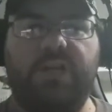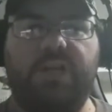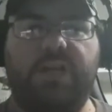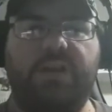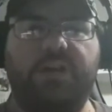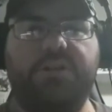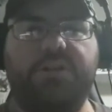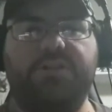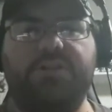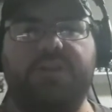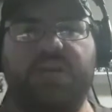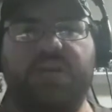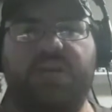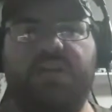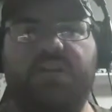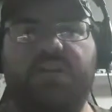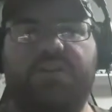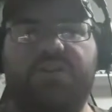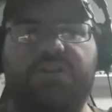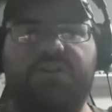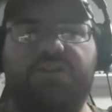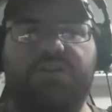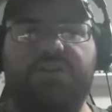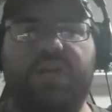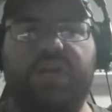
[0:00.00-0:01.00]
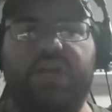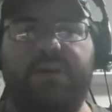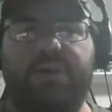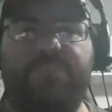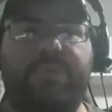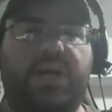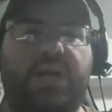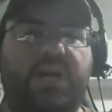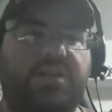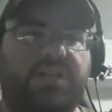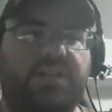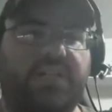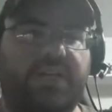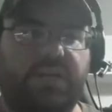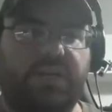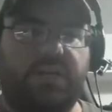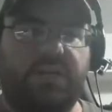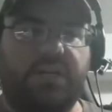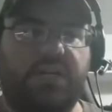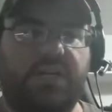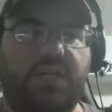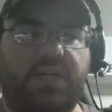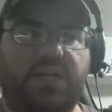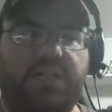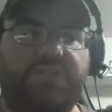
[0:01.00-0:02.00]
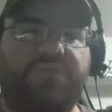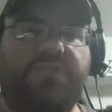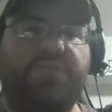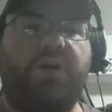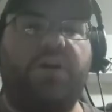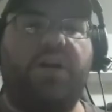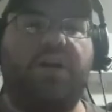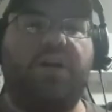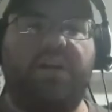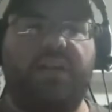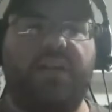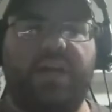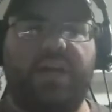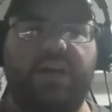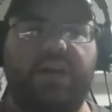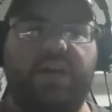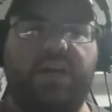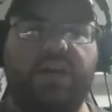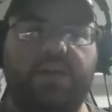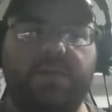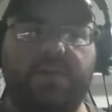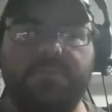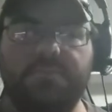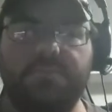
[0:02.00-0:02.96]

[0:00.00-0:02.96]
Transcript: you're trying to get better tech cards for your deck.